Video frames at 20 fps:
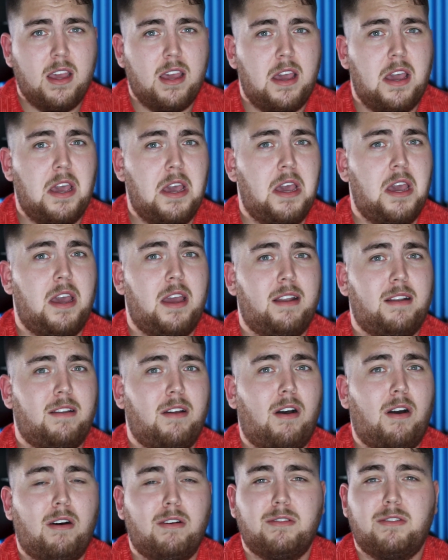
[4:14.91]
and
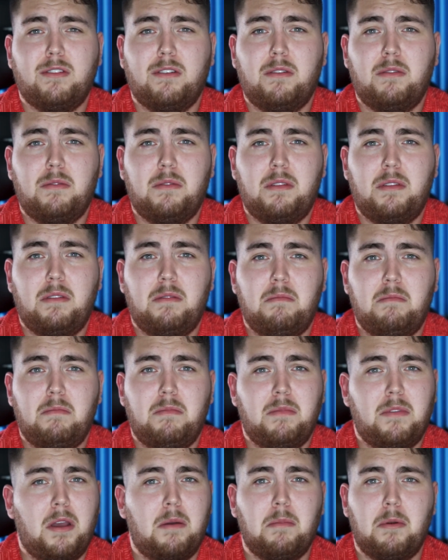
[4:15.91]
also
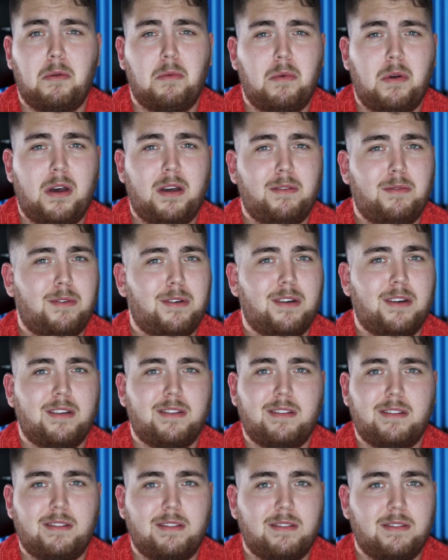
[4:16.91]
number 1, where
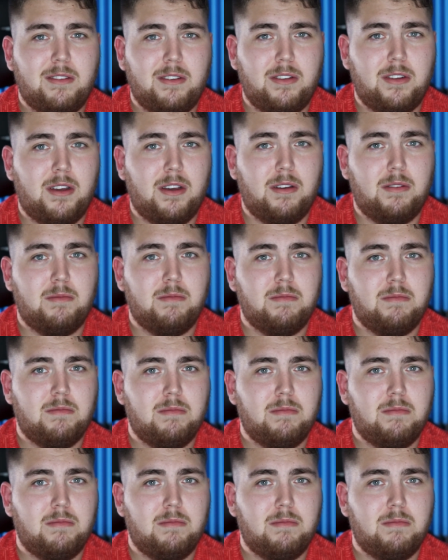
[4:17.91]
it's, you know,